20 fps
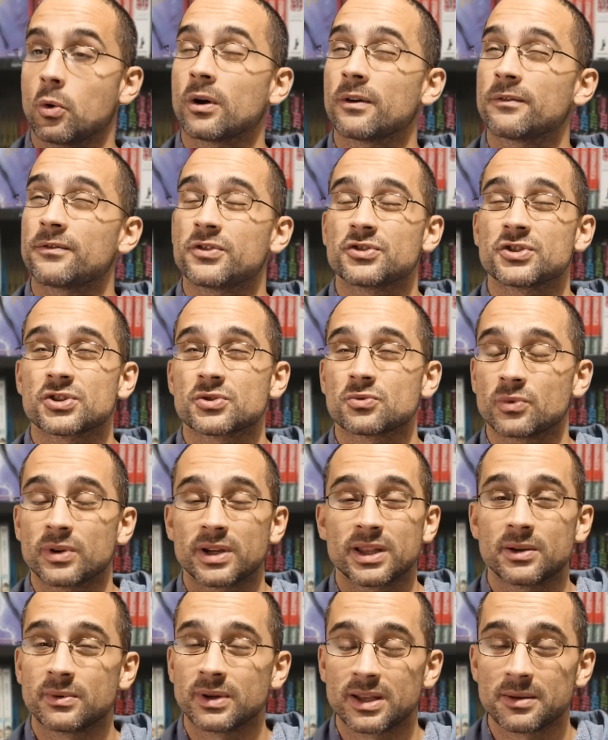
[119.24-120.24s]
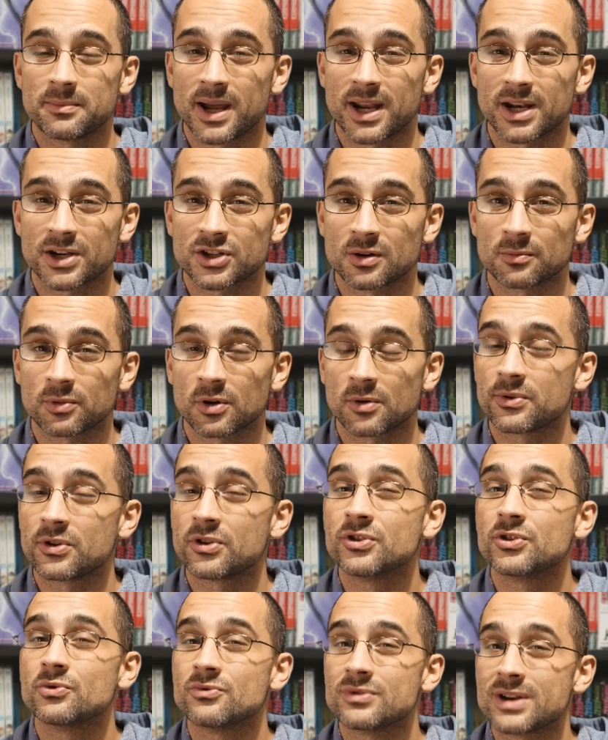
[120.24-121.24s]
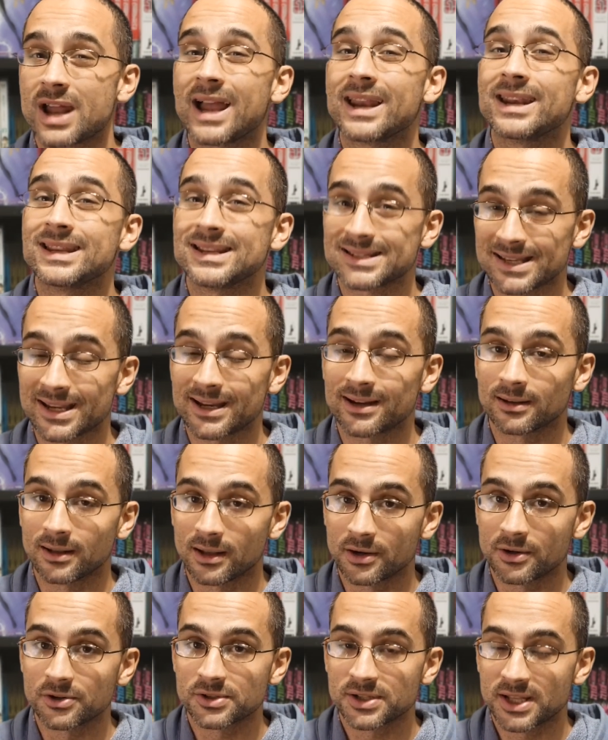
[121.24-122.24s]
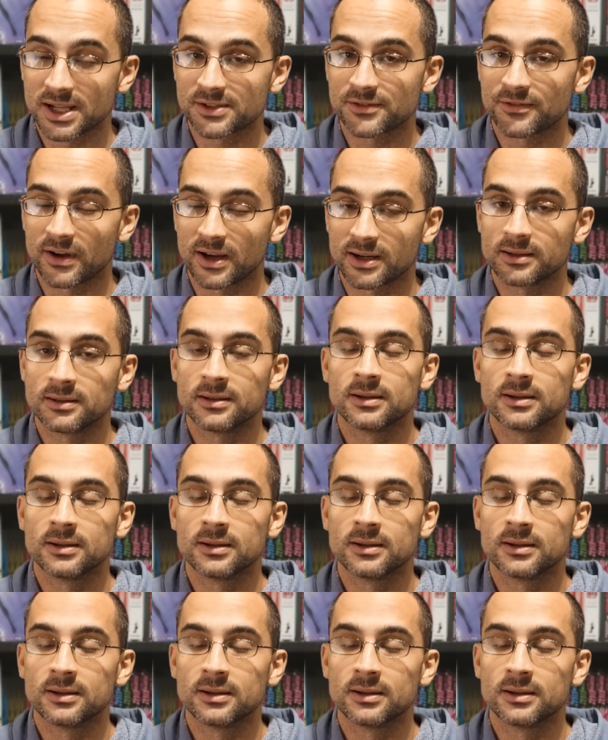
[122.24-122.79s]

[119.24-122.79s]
Or if you're just really, really bad at jump rope, you can do 90 single unders. That's fine.